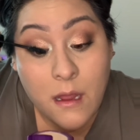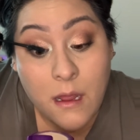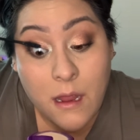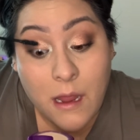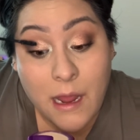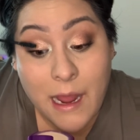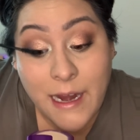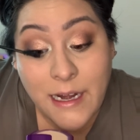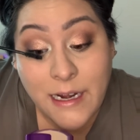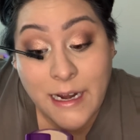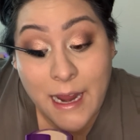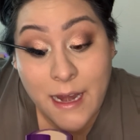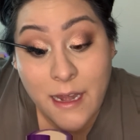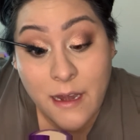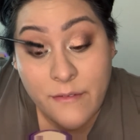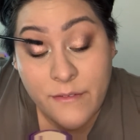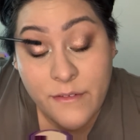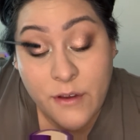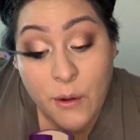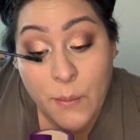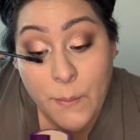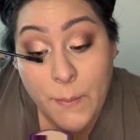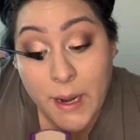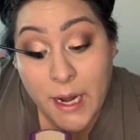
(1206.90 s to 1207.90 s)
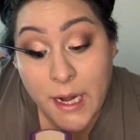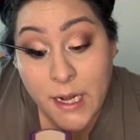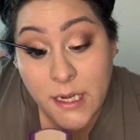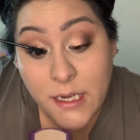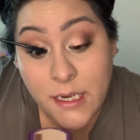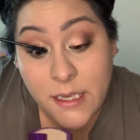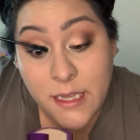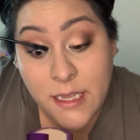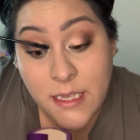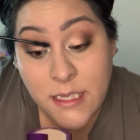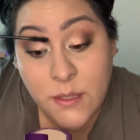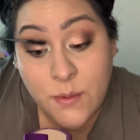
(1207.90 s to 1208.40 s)
I kind of don't mind
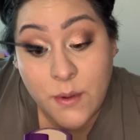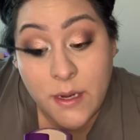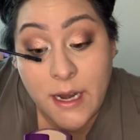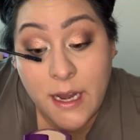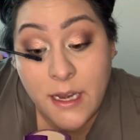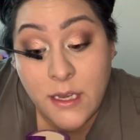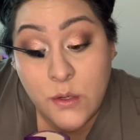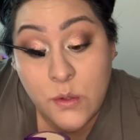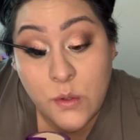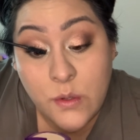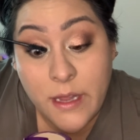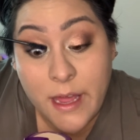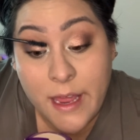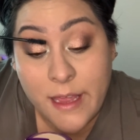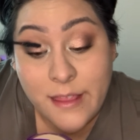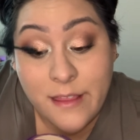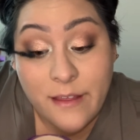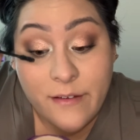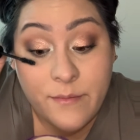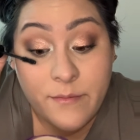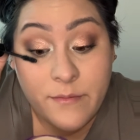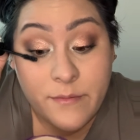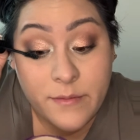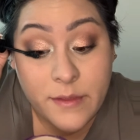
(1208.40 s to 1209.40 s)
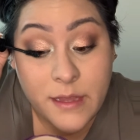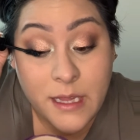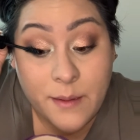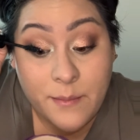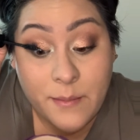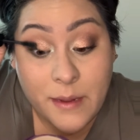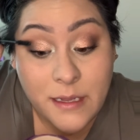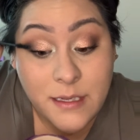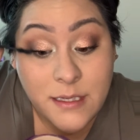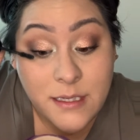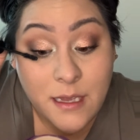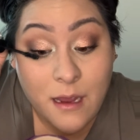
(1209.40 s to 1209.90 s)
this one. I do like the
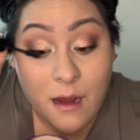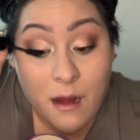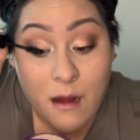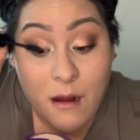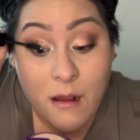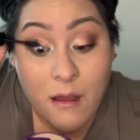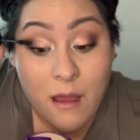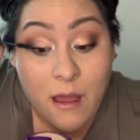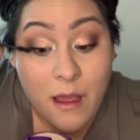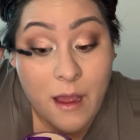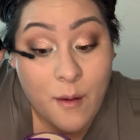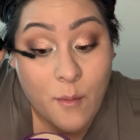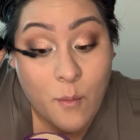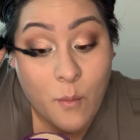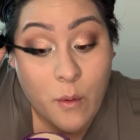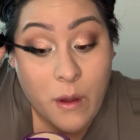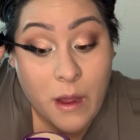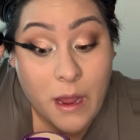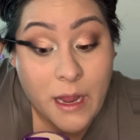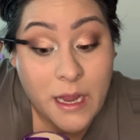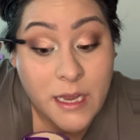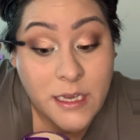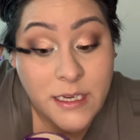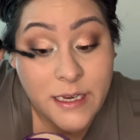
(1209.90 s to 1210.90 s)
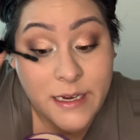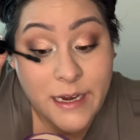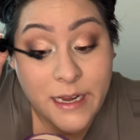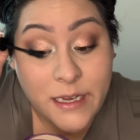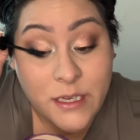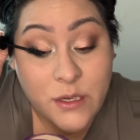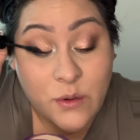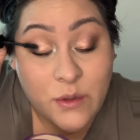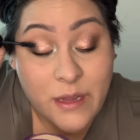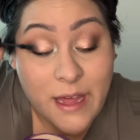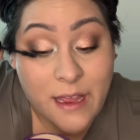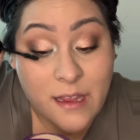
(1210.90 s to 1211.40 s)
mascara wand, and I
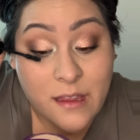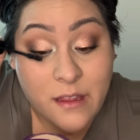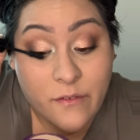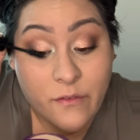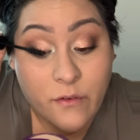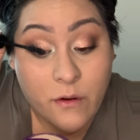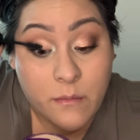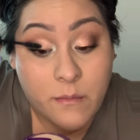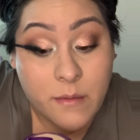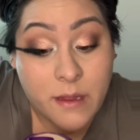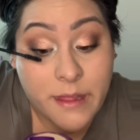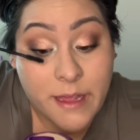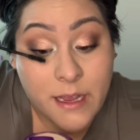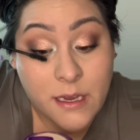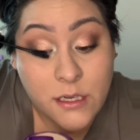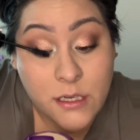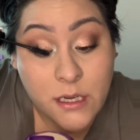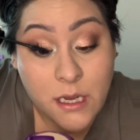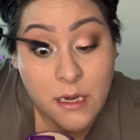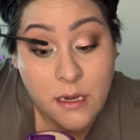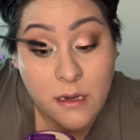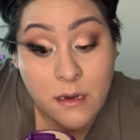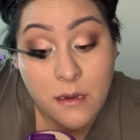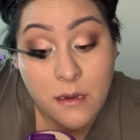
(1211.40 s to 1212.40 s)
do like the formulation.